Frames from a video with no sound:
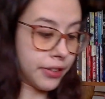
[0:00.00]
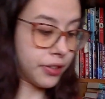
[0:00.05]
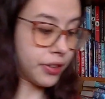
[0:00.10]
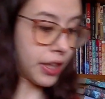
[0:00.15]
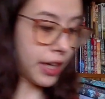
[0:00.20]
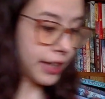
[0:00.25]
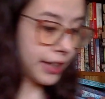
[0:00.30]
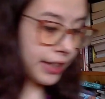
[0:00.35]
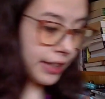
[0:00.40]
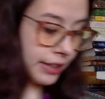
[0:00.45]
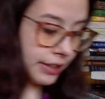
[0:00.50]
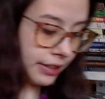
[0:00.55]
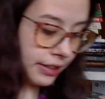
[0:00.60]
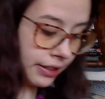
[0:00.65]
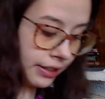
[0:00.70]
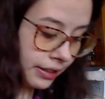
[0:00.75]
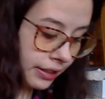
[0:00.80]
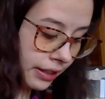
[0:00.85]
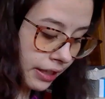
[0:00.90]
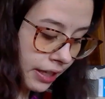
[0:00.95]
dragon,
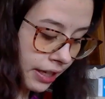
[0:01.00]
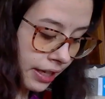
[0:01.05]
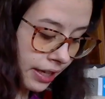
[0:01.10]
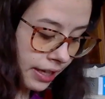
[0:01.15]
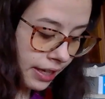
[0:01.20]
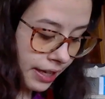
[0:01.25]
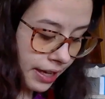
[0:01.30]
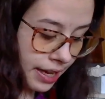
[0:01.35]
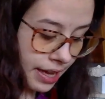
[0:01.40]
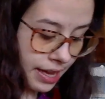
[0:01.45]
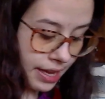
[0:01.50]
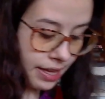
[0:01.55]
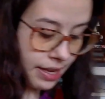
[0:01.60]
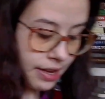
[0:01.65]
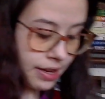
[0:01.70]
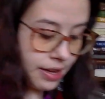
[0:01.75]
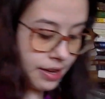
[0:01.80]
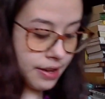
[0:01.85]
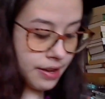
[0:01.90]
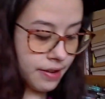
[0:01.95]

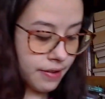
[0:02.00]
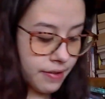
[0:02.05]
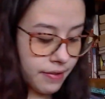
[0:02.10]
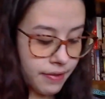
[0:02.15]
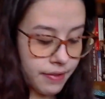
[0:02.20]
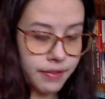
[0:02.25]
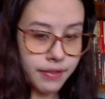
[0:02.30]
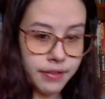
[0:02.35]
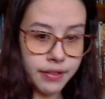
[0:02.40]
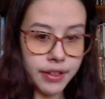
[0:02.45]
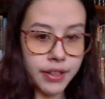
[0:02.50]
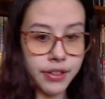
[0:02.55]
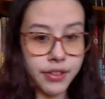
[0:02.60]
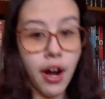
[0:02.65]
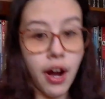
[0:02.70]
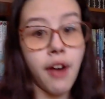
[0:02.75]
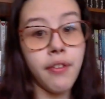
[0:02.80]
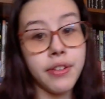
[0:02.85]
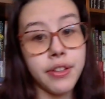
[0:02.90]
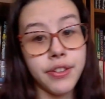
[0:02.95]
and because
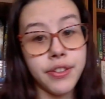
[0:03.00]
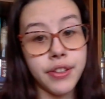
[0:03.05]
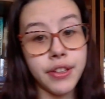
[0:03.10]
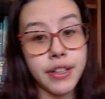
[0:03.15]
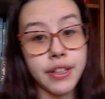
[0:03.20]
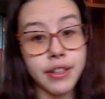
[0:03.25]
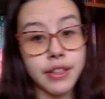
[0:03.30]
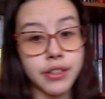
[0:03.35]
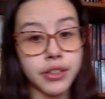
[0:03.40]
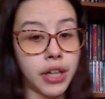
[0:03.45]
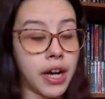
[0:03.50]
obviously the